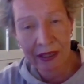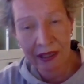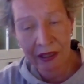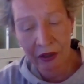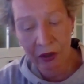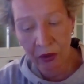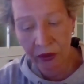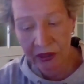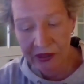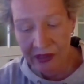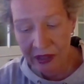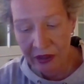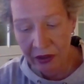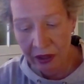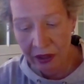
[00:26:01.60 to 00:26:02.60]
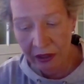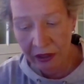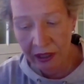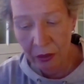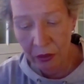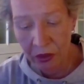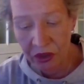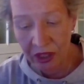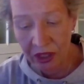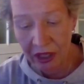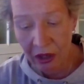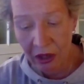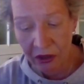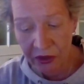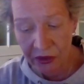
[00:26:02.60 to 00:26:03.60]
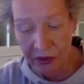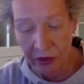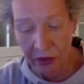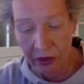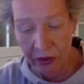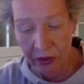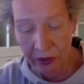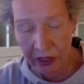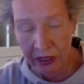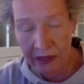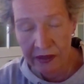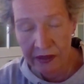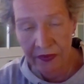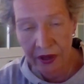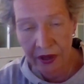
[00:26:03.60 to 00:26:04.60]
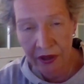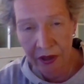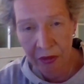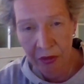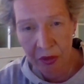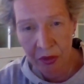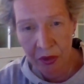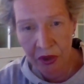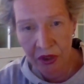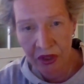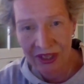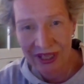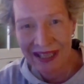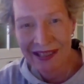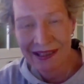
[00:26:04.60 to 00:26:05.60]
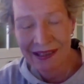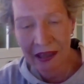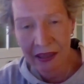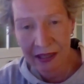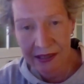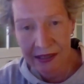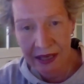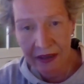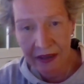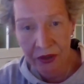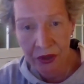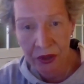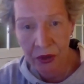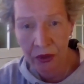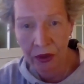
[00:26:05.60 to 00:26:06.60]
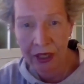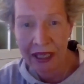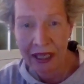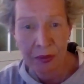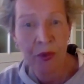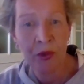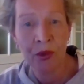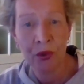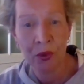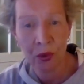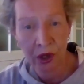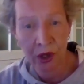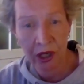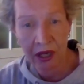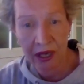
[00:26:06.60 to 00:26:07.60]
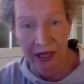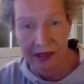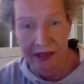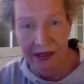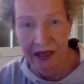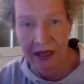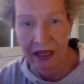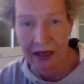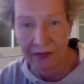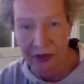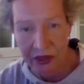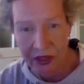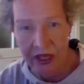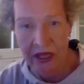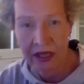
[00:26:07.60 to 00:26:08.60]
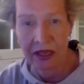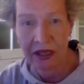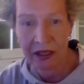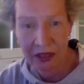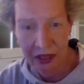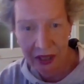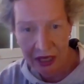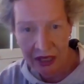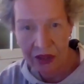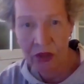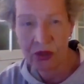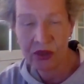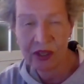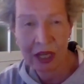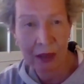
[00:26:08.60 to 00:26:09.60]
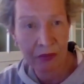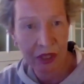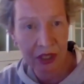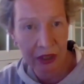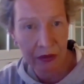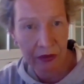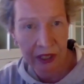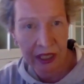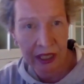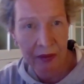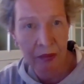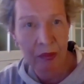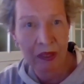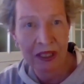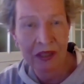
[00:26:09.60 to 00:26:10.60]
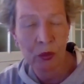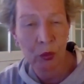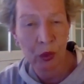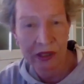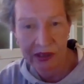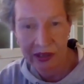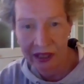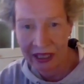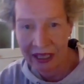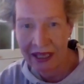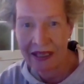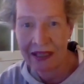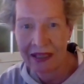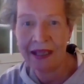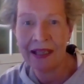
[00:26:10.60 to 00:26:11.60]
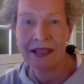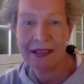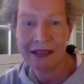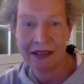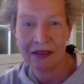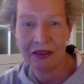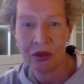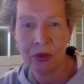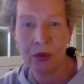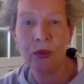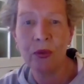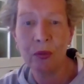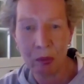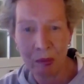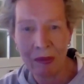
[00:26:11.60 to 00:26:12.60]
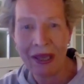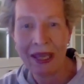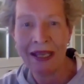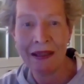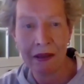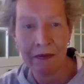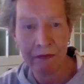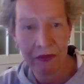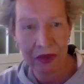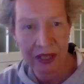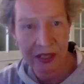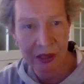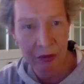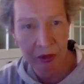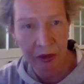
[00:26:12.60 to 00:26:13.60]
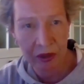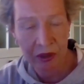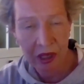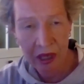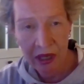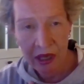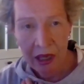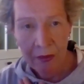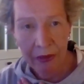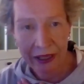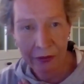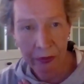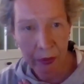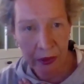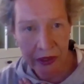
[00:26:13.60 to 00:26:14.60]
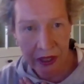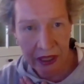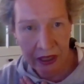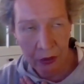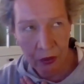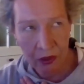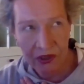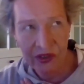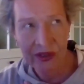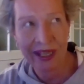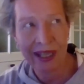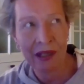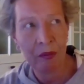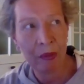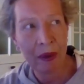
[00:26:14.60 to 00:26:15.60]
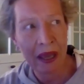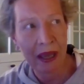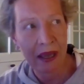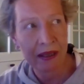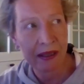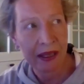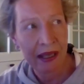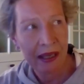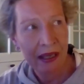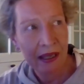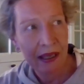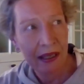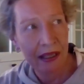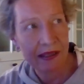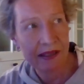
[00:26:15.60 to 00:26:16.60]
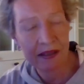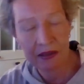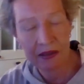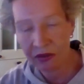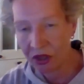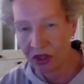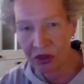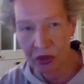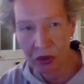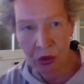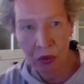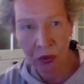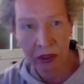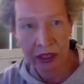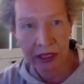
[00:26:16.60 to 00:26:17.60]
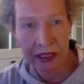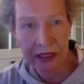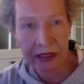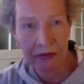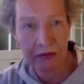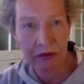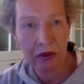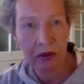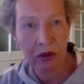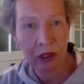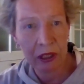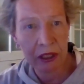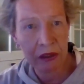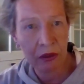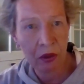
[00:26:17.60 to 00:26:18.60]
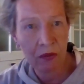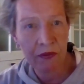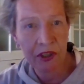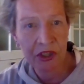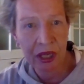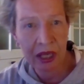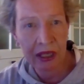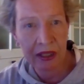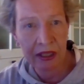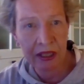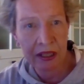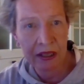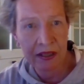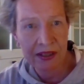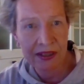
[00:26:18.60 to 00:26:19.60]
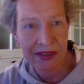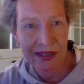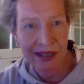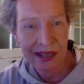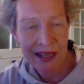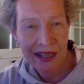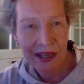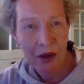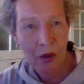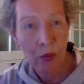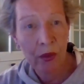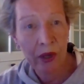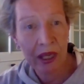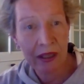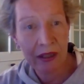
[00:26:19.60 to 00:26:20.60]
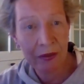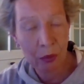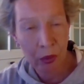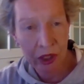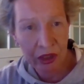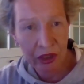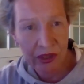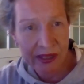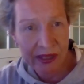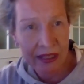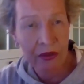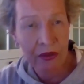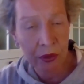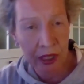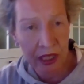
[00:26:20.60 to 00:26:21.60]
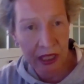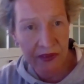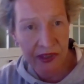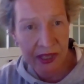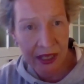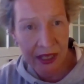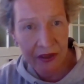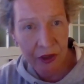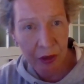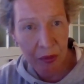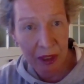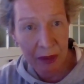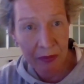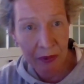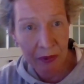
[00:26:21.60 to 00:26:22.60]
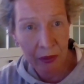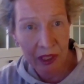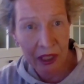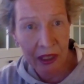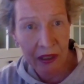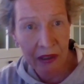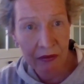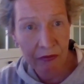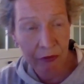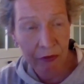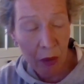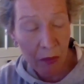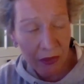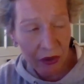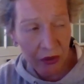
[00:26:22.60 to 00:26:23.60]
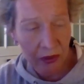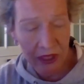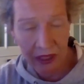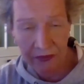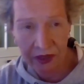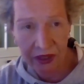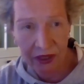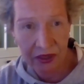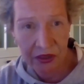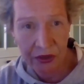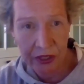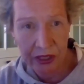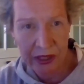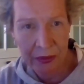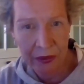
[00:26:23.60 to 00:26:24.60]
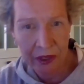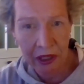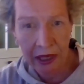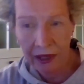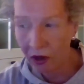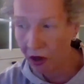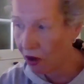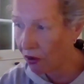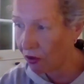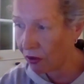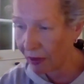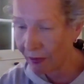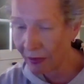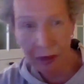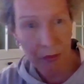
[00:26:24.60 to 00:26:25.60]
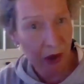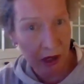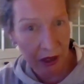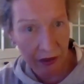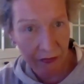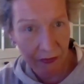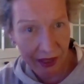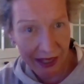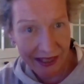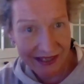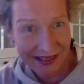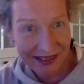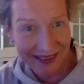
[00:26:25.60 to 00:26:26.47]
that Outi said earlier, which I also agree is very important, is that the sector should get more organized. They have started to some degree, but once again, it's to make them visible. But if we think once again back, it's just only a little over 10 years when you said creative sector, people were from the creative industries were like, oh, am I part of that?